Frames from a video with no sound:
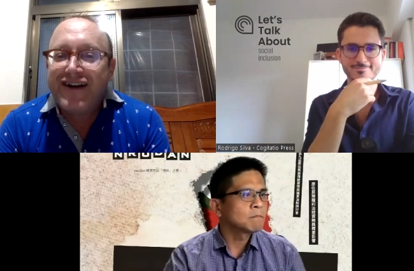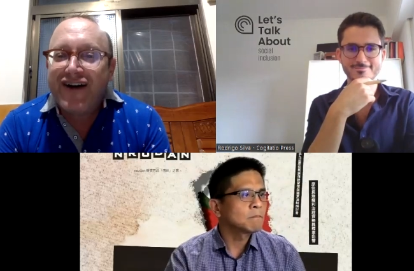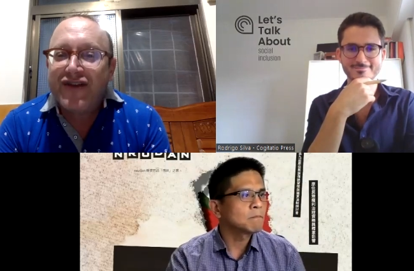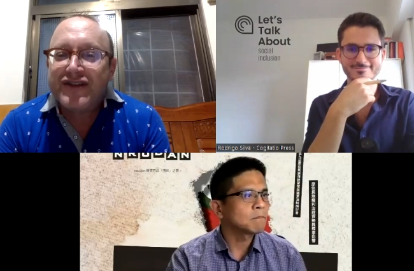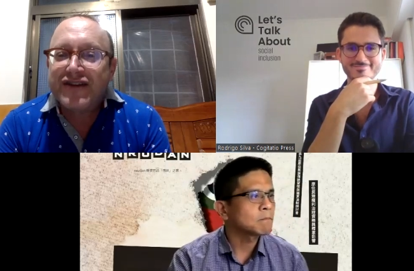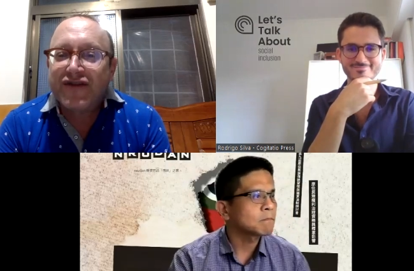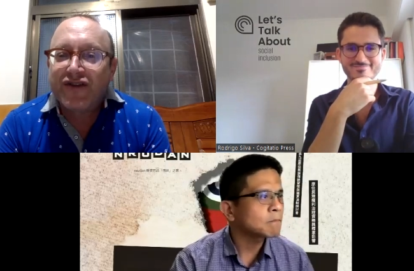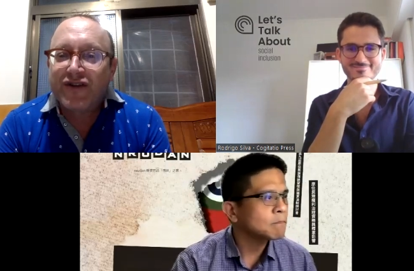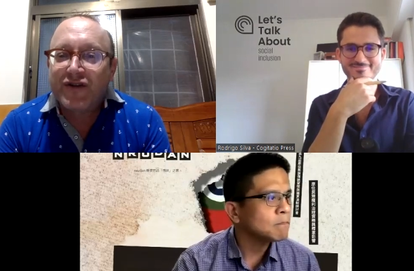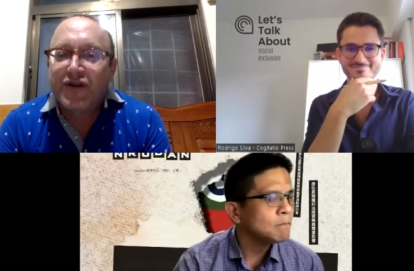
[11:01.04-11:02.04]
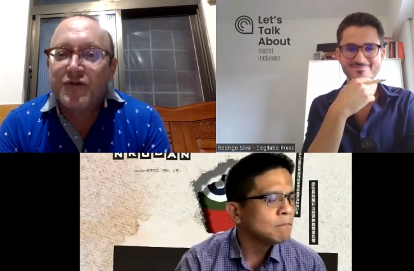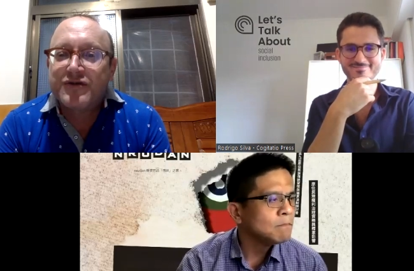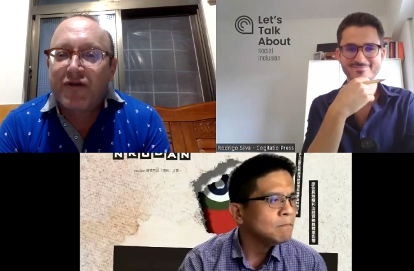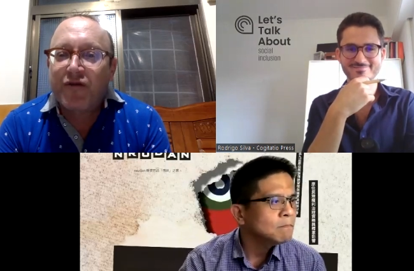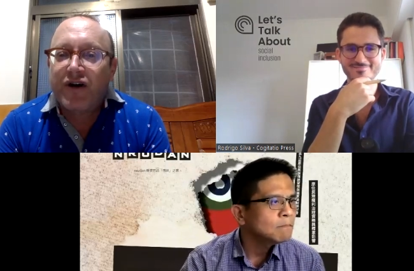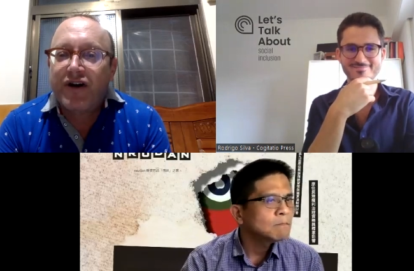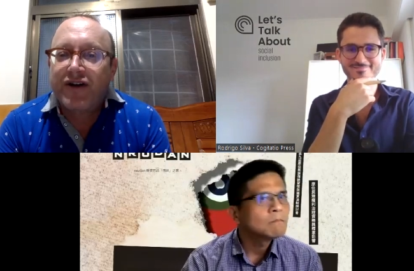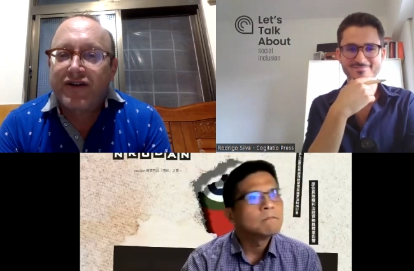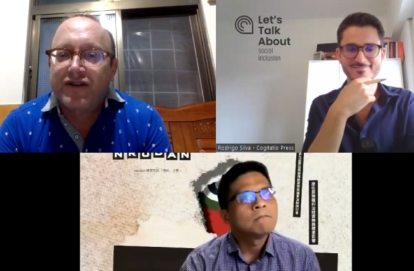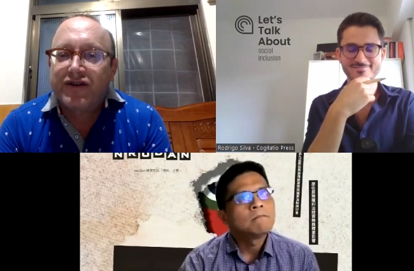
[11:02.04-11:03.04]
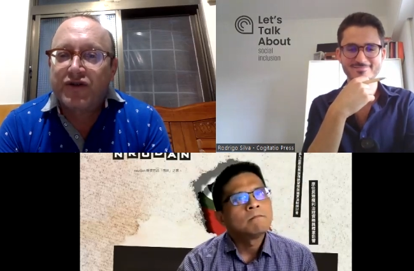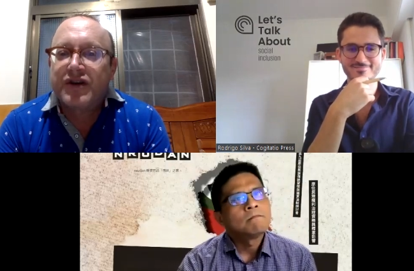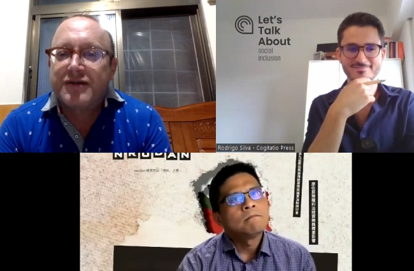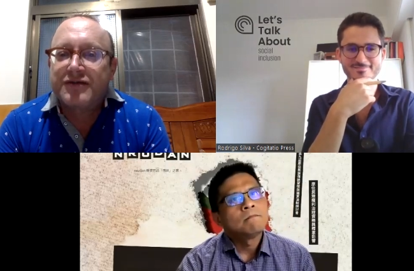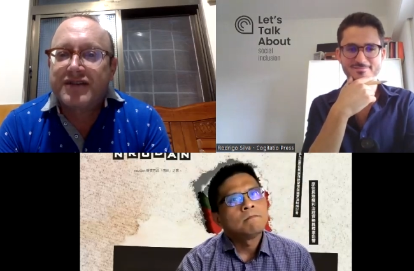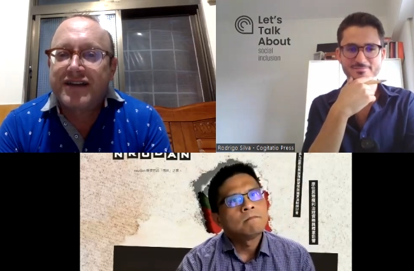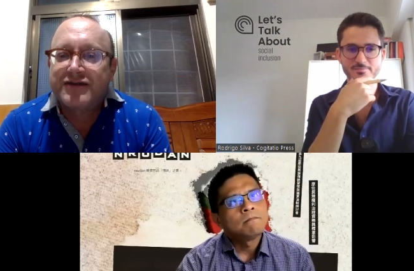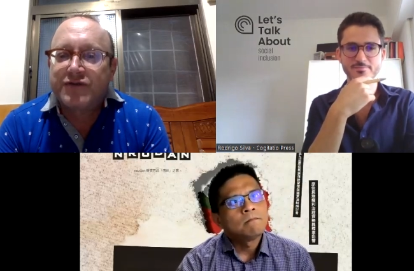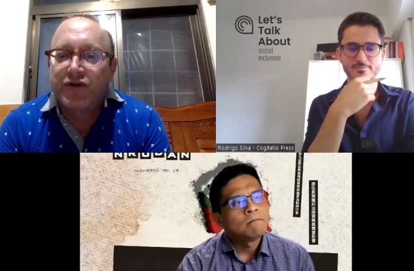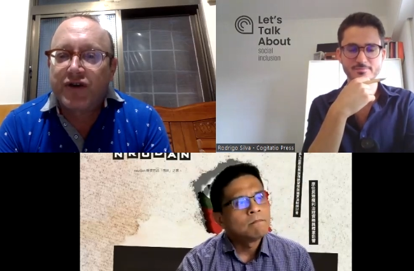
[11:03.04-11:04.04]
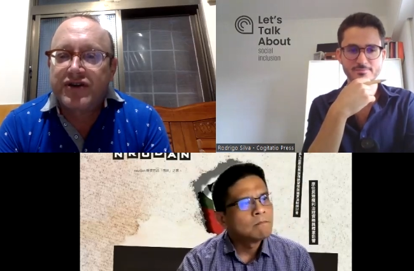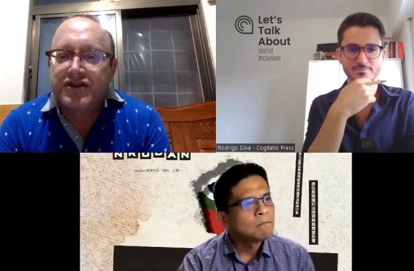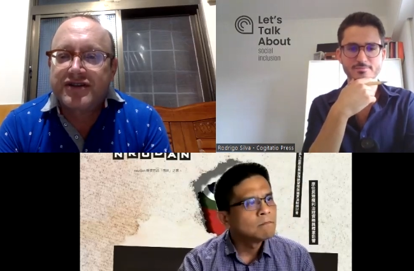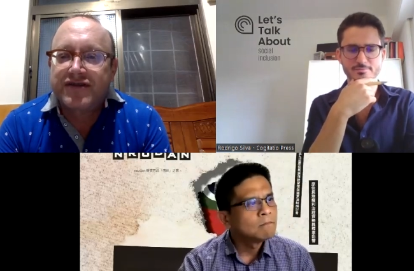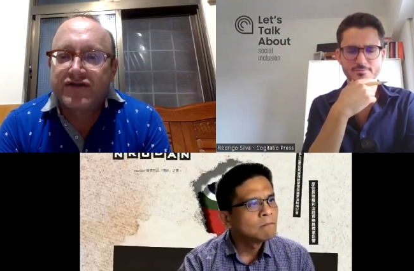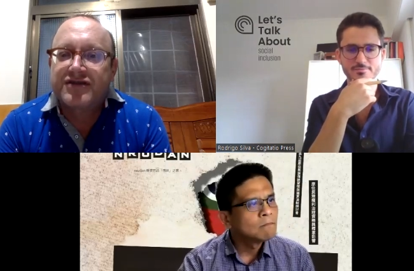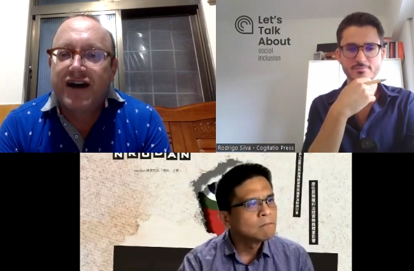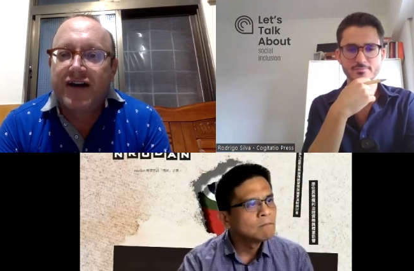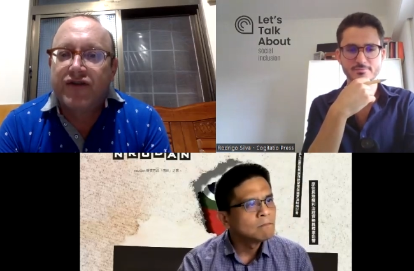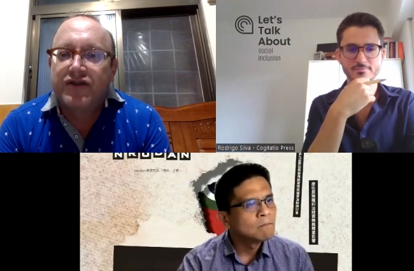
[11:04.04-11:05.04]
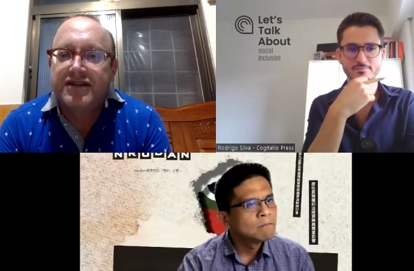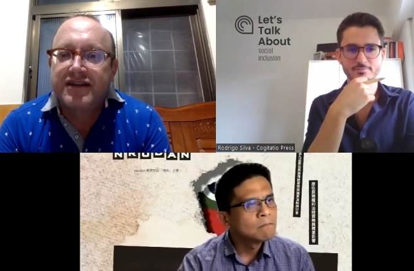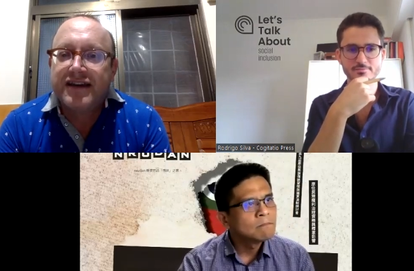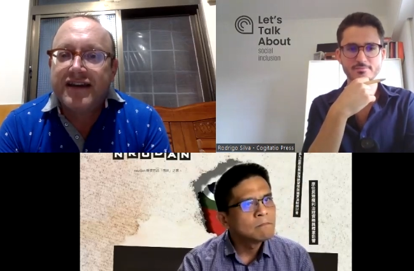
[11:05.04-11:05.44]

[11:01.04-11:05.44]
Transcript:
Speaker 1: on the different groups and what are their dreams and aspirations for sovereignty